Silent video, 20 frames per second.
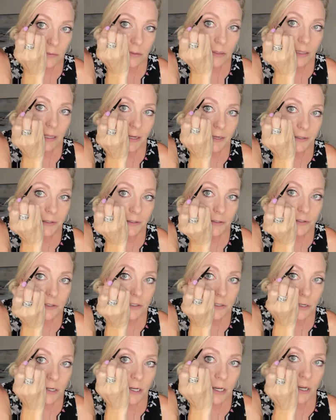
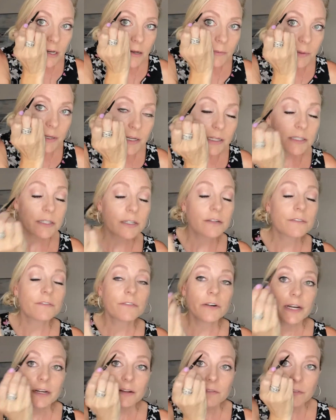liners because they're
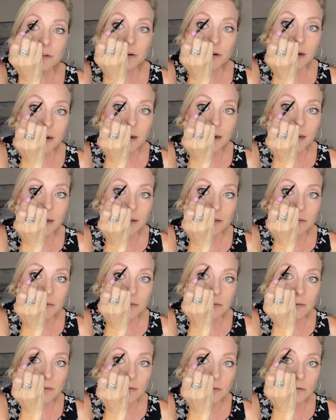afraid of their
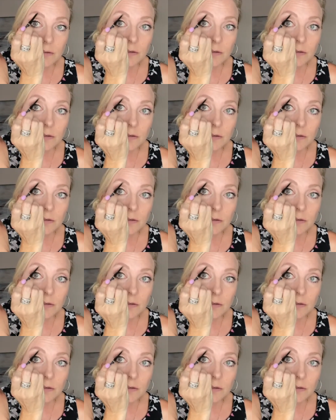eyes